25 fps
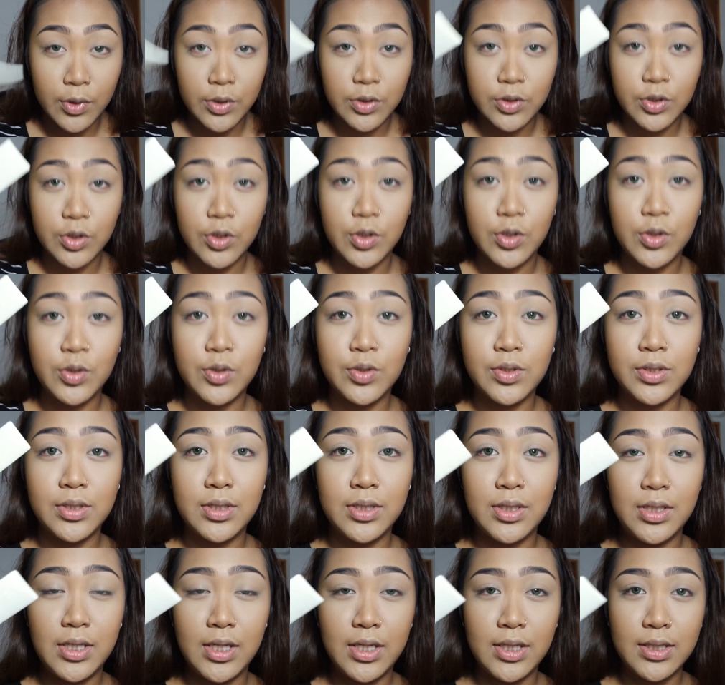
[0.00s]
going to
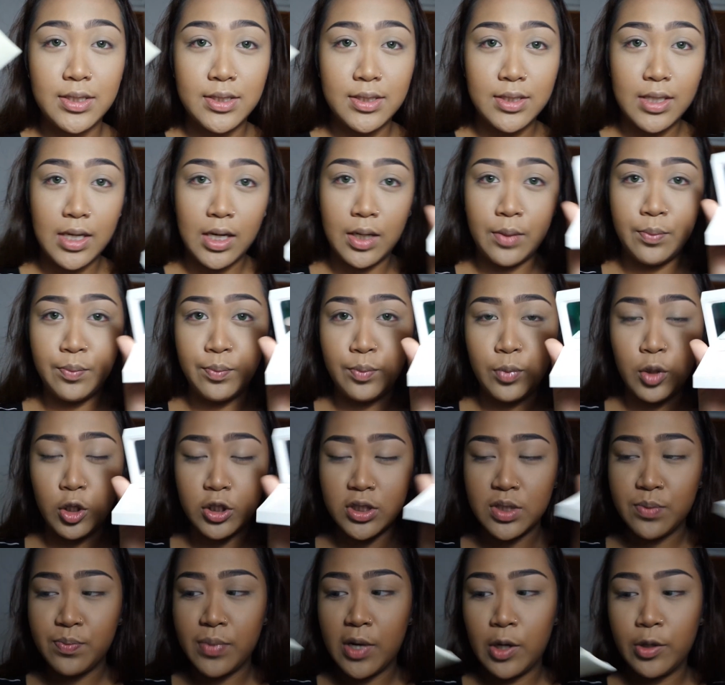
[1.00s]
use this
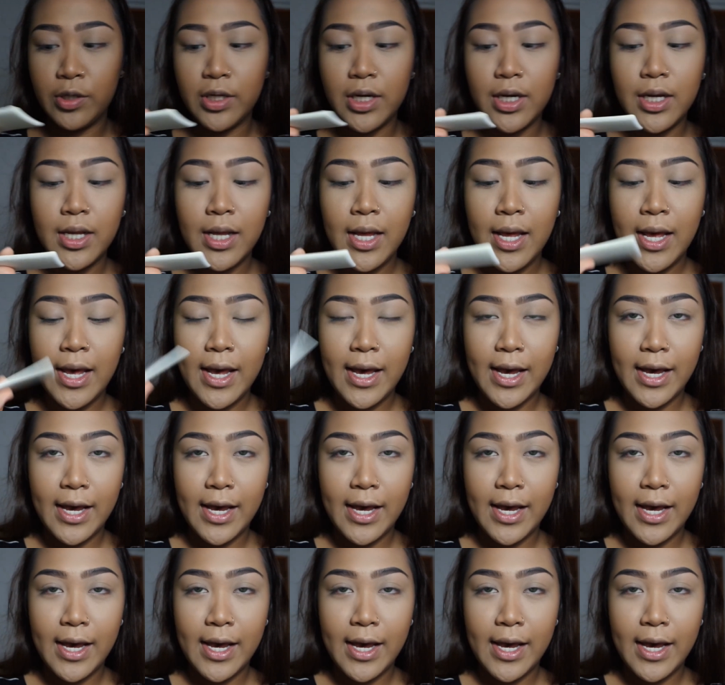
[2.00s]
blotting powder,